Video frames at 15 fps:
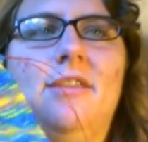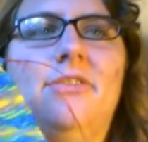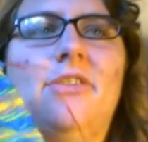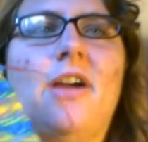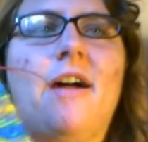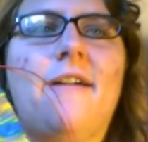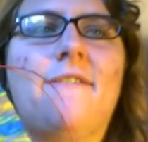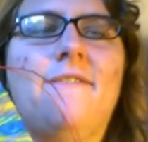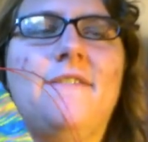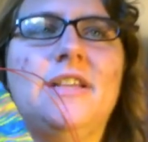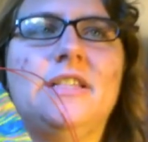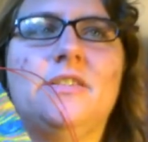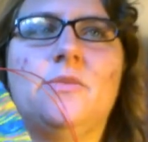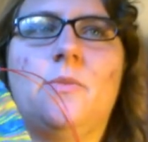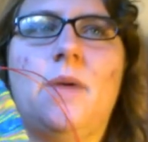the
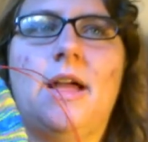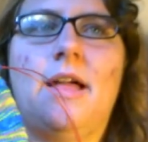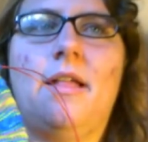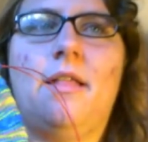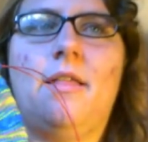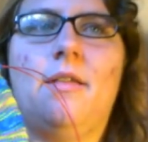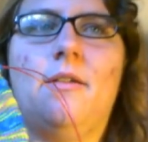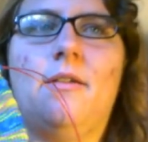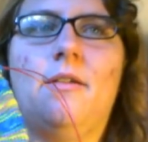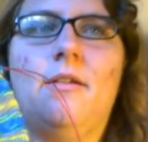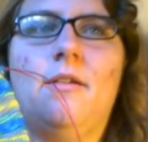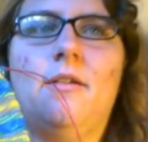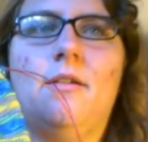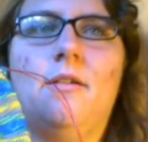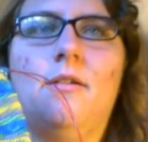sock fits
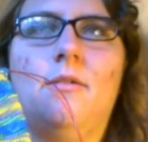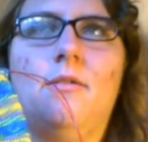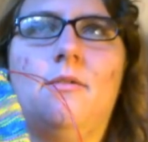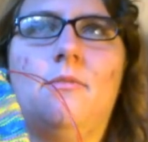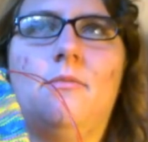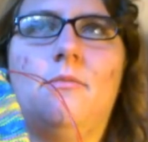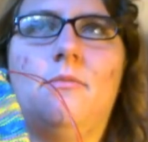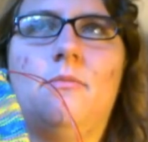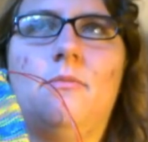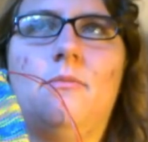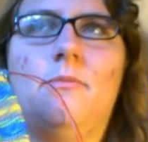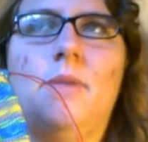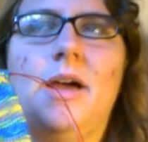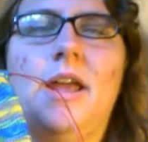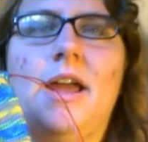well,
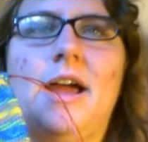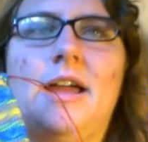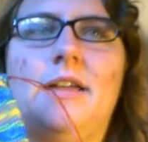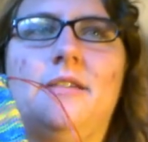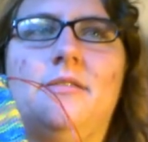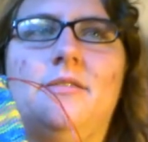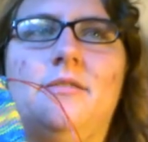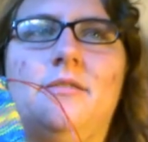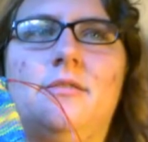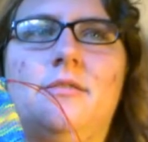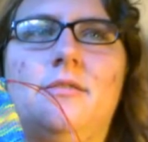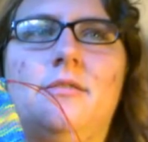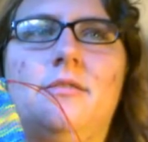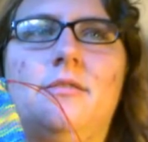but I